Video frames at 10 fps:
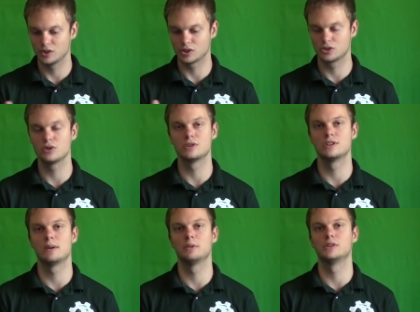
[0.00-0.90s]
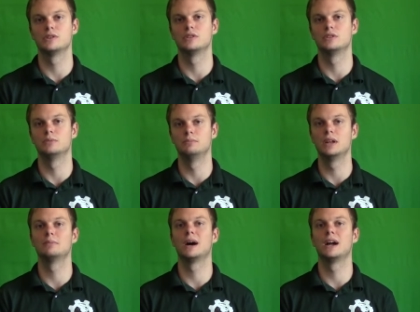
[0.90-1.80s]
your extrusion temperature to
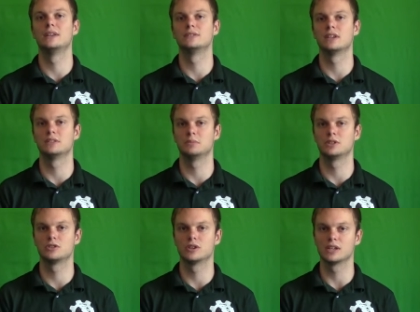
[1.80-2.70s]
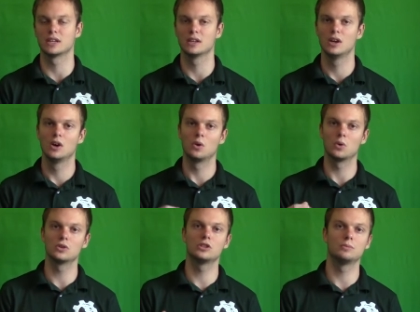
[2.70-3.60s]
minimize as much stringing,
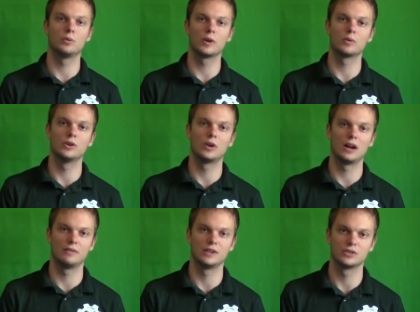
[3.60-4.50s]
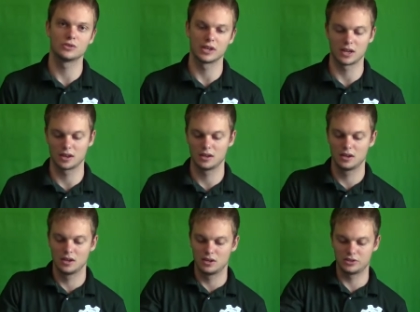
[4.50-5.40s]
or to the point where you don't have any stringing.
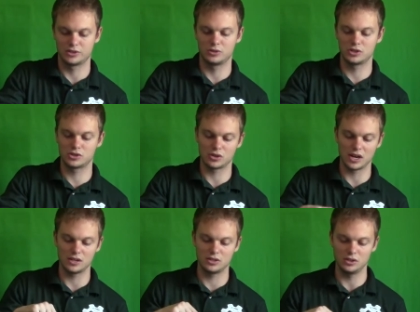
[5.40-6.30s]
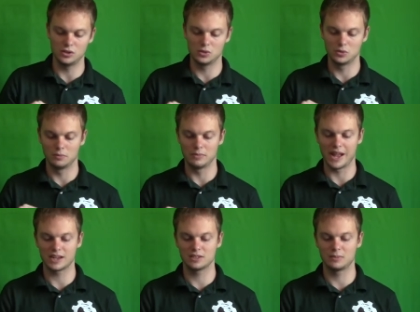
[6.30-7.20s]
So just try to
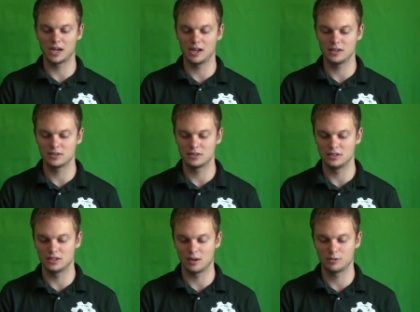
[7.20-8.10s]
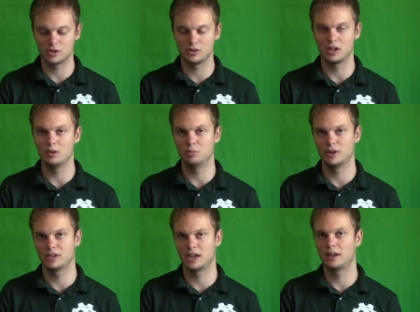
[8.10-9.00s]
maximize the temperature that you
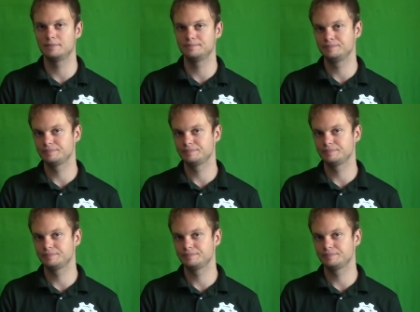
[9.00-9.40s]
print at